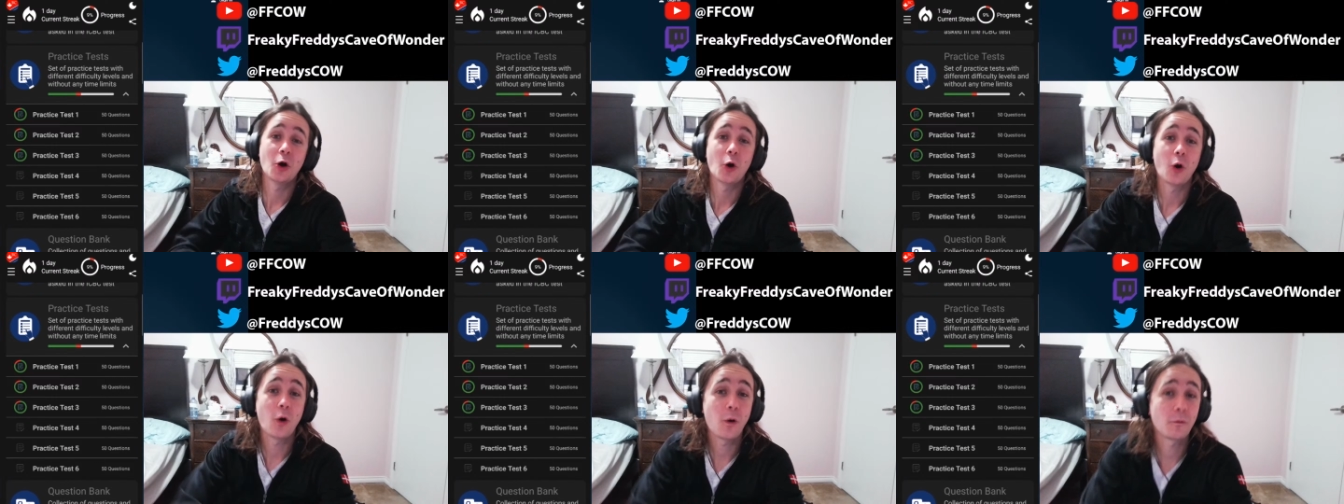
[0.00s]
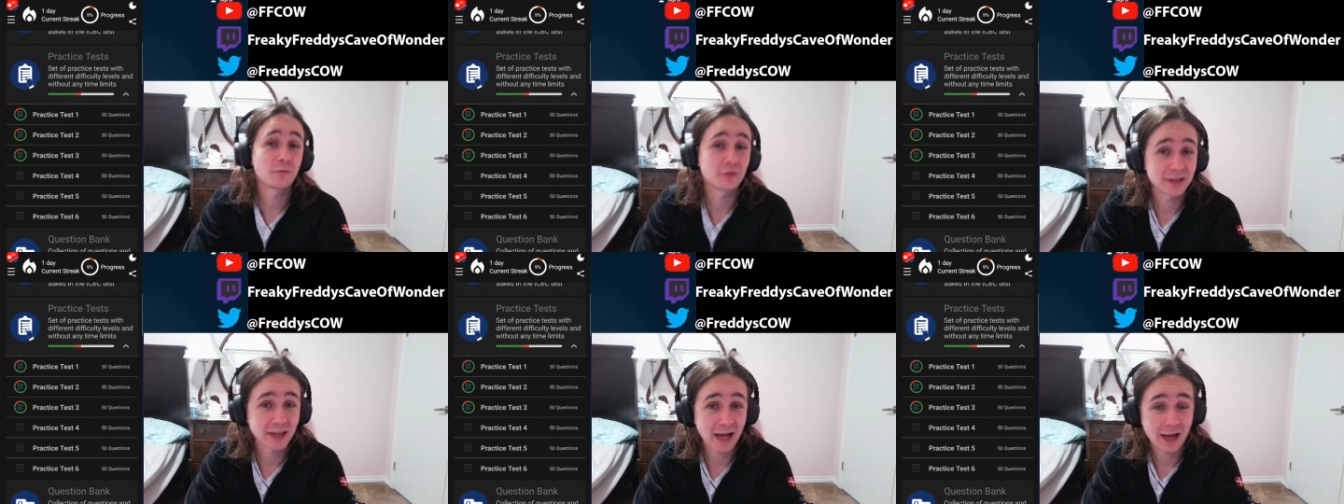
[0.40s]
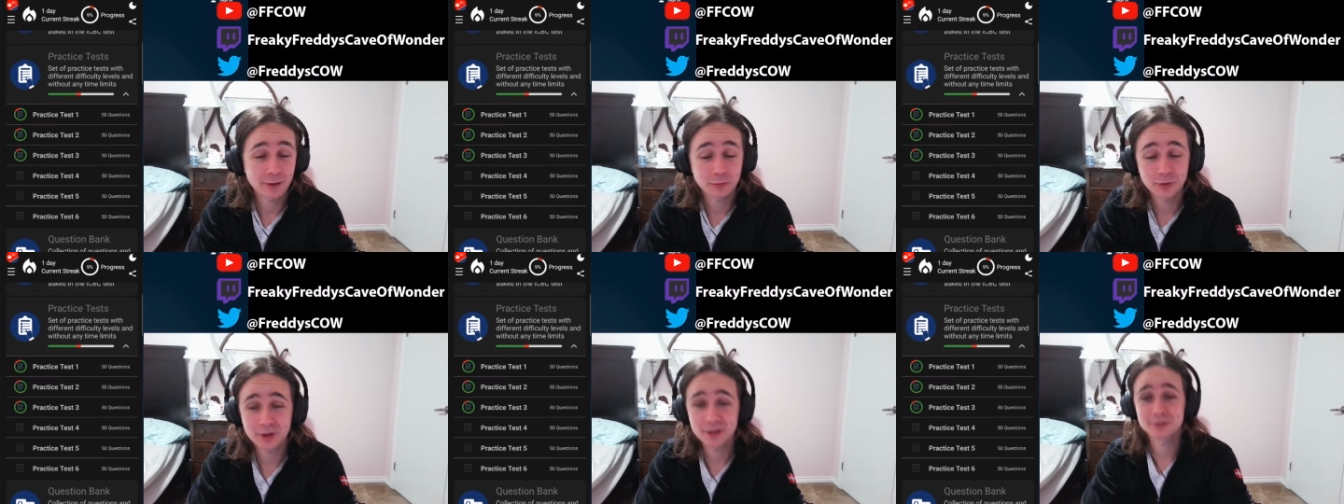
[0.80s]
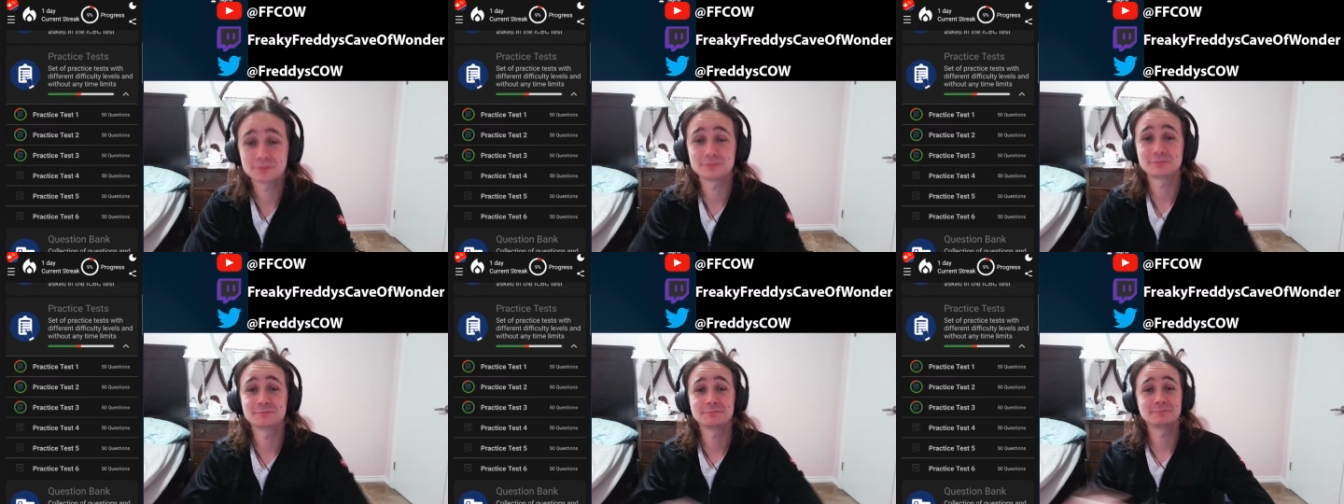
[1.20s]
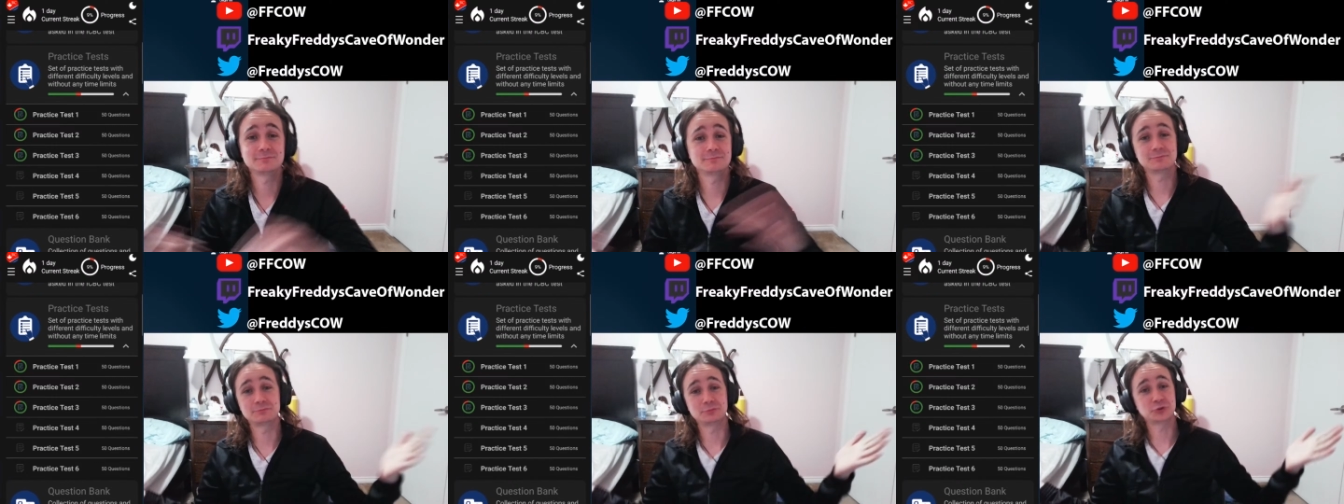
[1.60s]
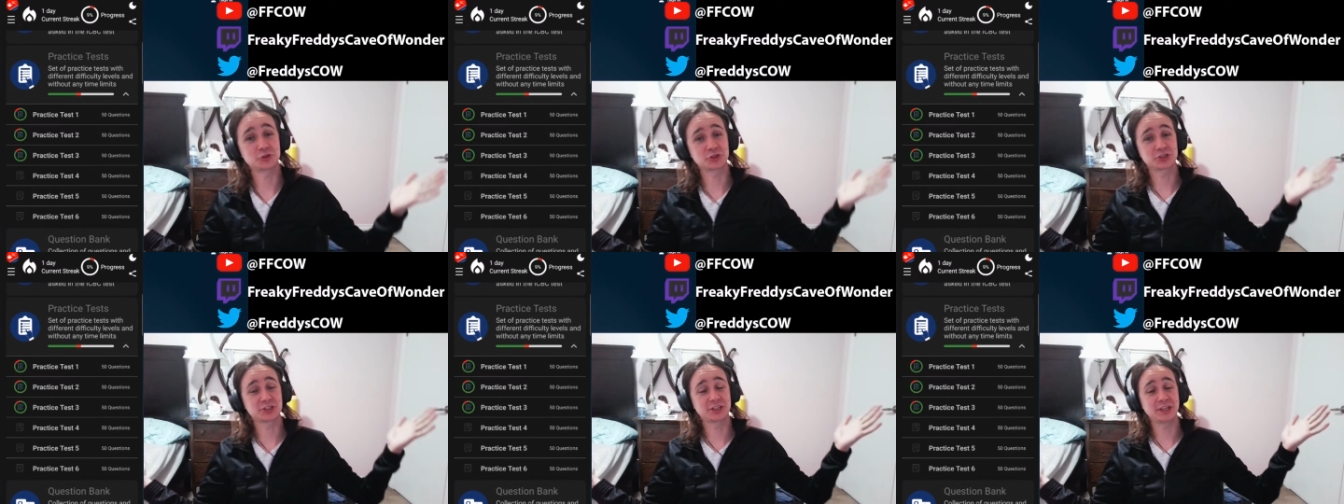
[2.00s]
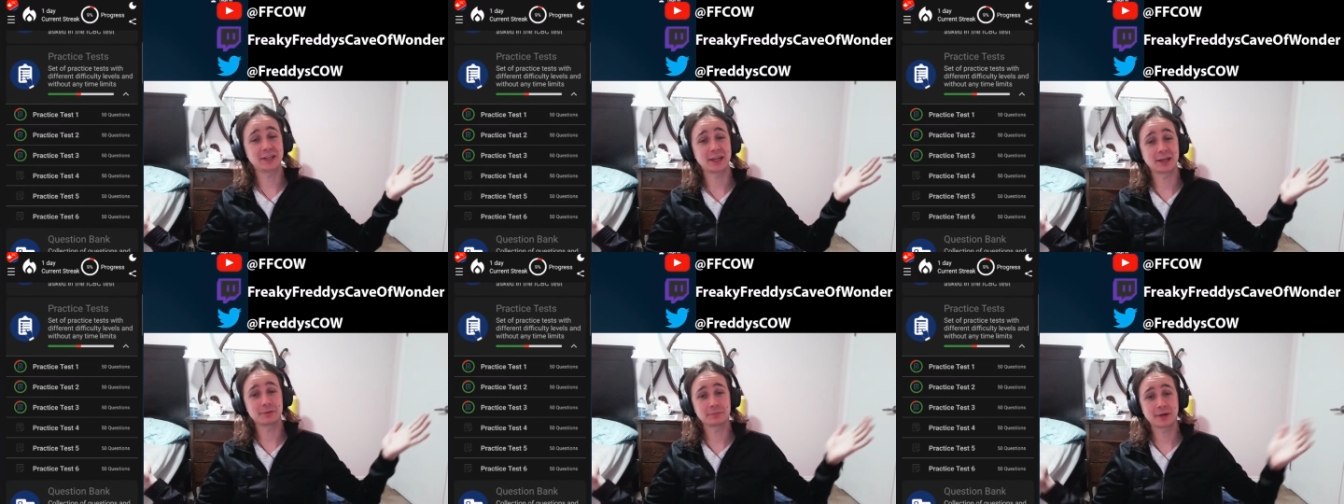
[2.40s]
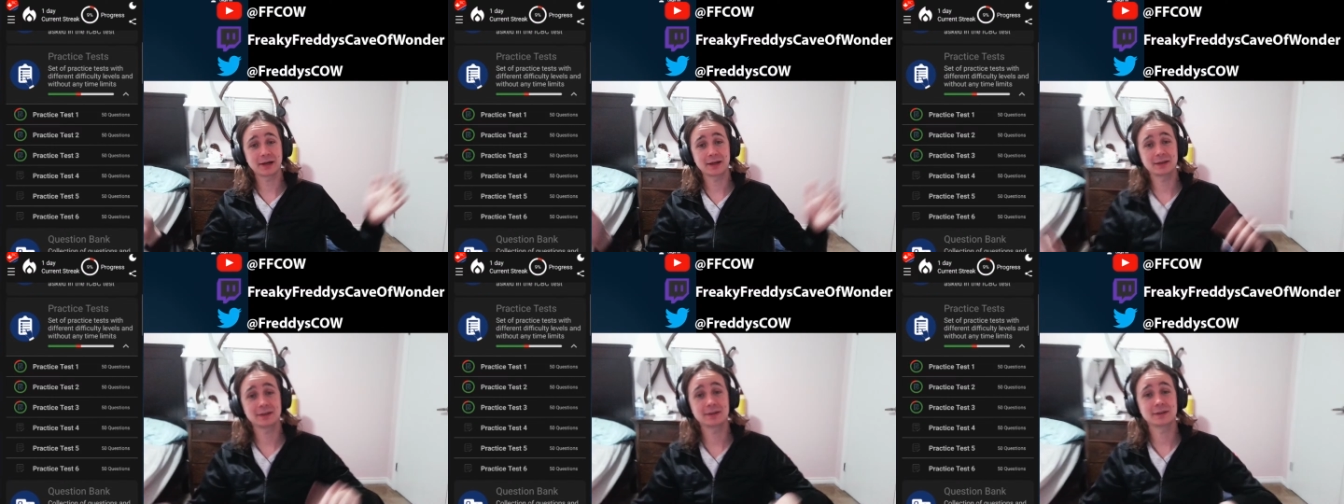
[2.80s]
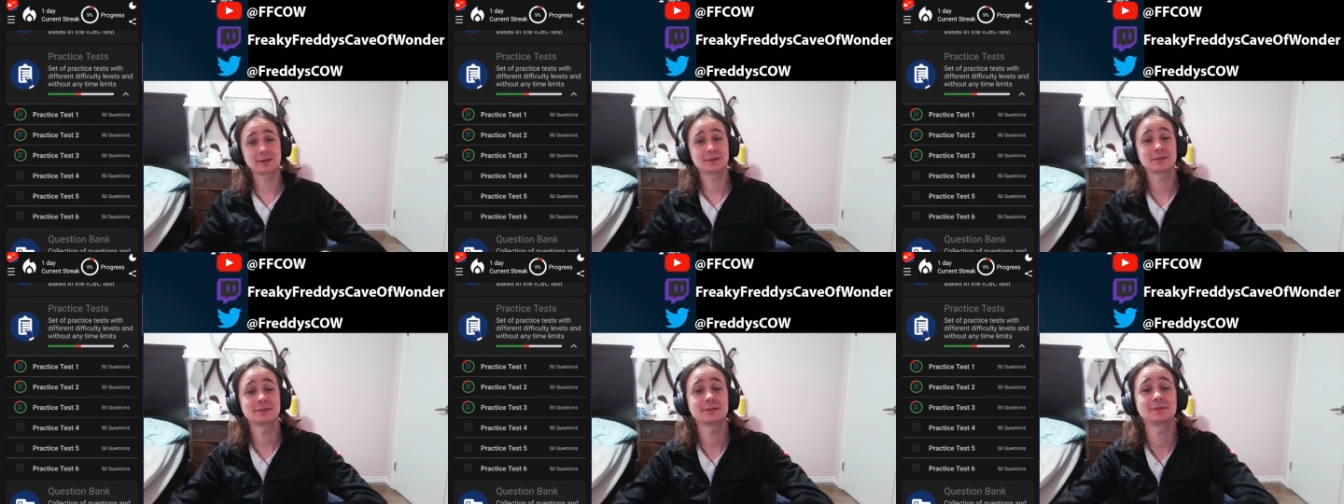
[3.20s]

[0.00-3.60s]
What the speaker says: hopefully I will succeed in my